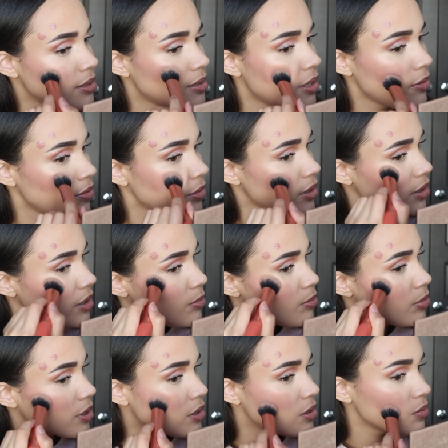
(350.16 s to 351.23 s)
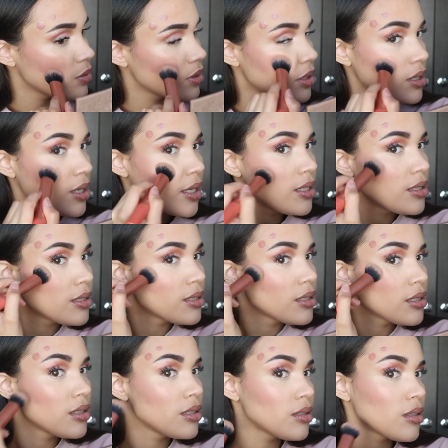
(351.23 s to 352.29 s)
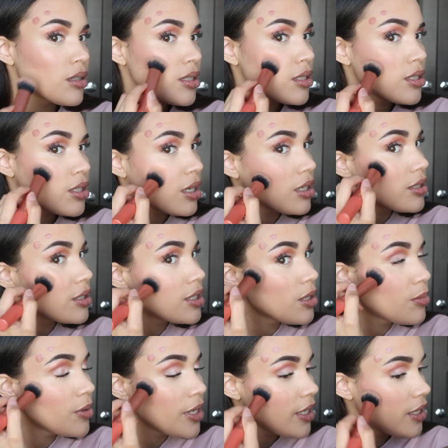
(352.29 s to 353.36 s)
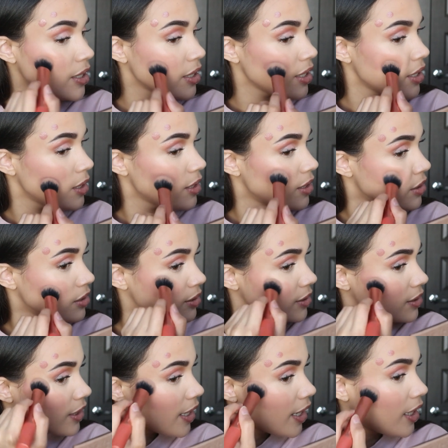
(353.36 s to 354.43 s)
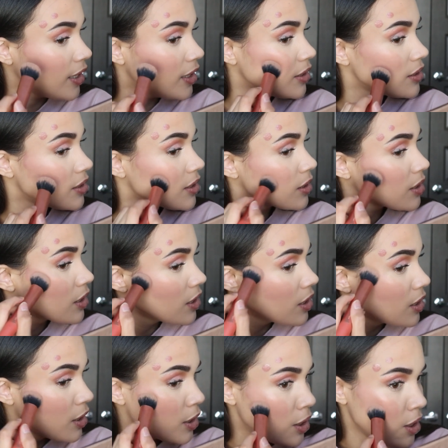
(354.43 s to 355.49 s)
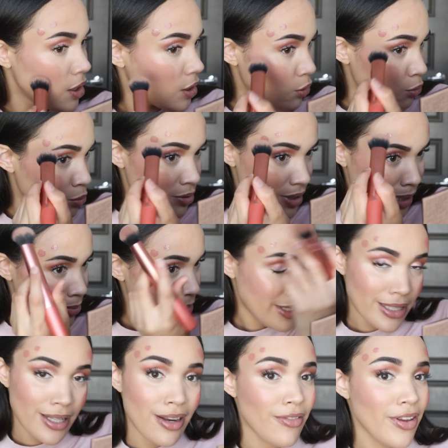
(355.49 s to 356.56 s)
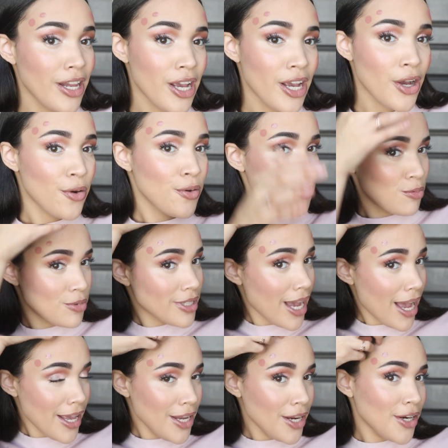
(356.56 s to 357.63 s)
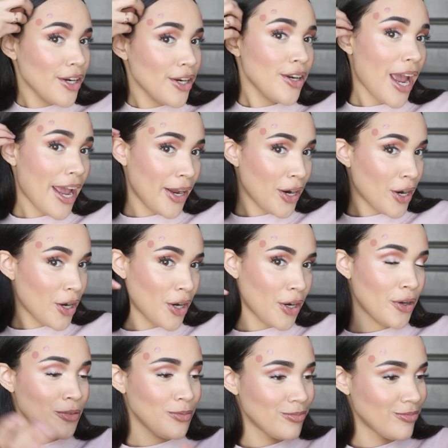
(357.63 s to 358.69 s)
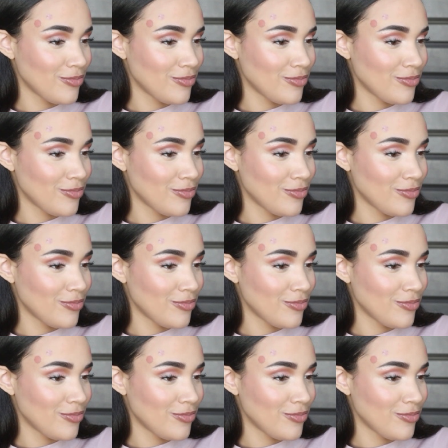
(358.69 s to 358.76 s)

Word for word: Definitely blends really nice. So this is Charlotte Tilbury again, just in case you skipped into the video, you just got here. Hey girl.